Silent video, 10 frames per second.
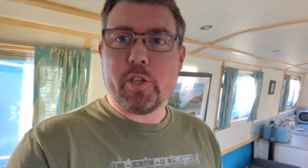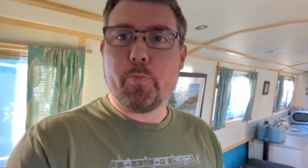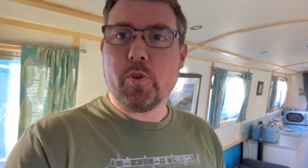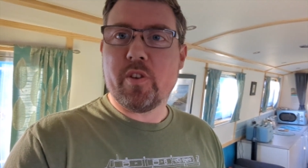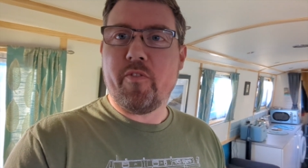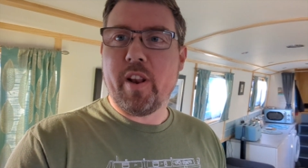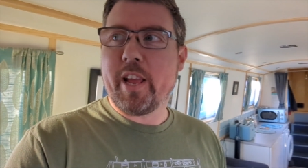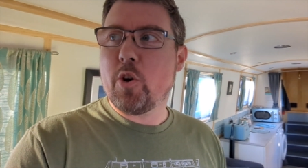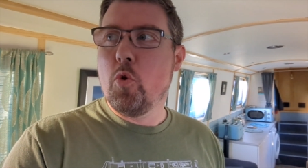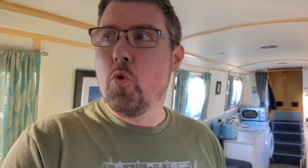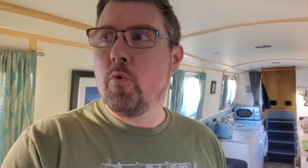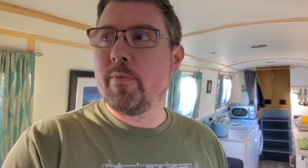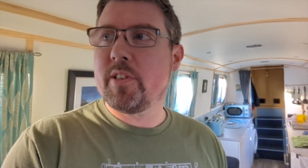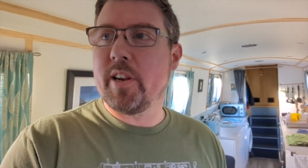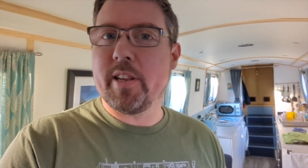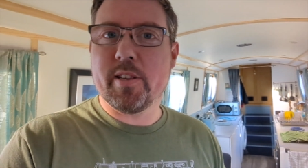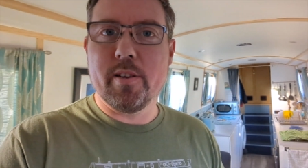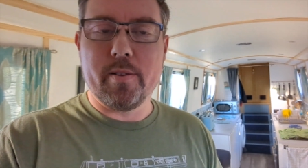It's supposed to feel like home, isn't it?